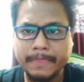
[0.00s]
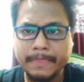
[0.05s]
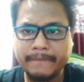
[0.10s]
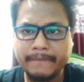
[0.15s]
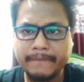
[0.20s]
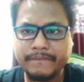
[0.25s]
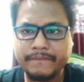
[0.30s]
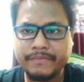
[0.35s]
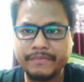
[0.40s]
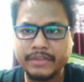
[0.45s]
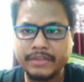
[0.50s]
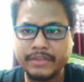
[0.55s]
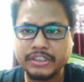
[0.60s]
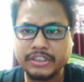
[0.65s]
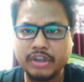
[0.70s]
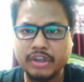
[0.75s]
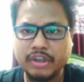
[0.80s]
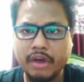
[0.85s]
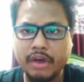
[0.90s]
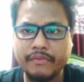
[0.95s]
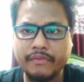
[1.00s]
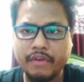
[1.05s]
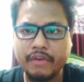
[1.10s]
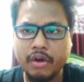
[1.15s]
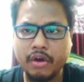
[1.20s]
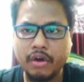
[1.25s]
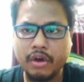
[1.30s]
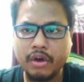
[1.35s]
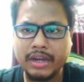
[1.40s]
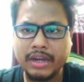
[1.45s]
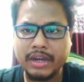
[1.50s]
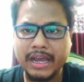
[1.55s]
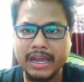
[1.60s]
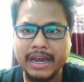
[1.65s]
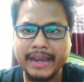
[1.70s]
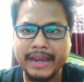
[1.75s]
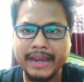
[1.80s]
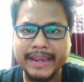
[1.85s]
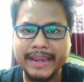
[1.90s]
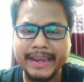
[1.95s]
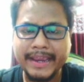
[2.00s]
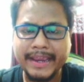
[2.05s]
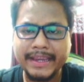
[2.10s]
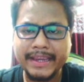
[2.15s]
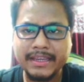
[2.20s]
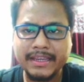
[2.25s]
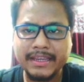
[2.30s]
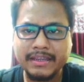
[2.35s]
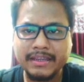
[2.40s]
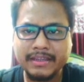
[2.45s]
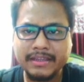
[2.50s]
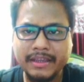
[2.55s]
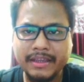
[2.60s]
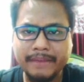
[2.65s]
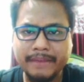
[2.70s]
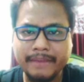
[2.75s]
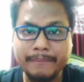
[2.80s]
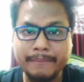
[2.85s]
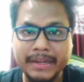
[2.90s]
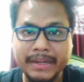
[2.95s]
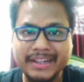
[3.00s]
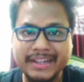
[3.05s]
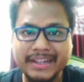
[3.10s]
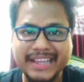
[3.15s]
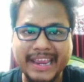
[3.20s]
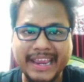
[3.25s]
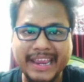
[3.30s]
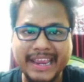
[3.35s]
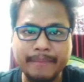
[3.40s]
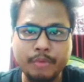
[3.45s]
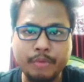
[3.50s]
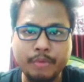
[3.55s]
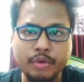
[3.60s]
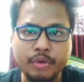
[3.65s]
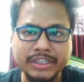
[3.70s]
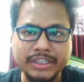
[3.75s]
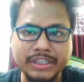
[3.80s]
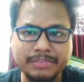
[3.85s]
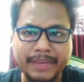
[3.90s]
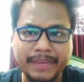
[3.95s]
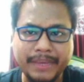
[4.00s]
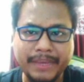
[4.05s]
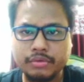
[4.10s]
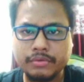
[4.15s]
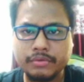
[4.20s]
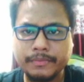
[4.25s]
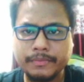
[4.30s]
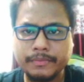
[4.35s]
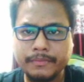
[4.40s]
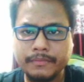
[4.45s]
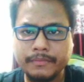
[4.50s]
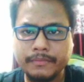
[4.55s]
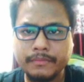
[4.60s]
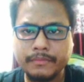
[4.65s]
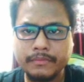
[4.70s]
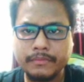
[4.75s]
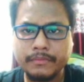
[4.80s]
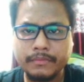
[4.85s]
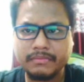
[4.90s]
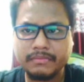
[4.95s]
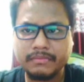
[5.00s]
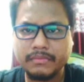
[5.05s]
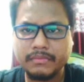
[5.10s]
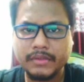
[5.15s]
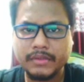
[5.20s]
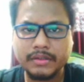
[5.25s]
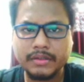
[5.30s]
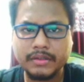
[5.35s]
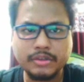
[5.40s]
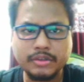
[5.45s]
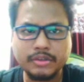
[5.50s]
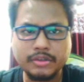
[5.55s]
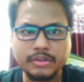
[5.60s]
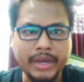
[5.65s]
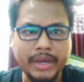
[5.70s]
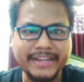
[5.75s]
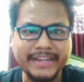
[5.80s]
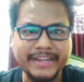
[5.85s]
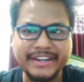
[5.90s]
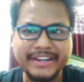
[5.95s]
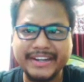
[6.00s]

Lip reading: first of all, I built a bonus page. So I created a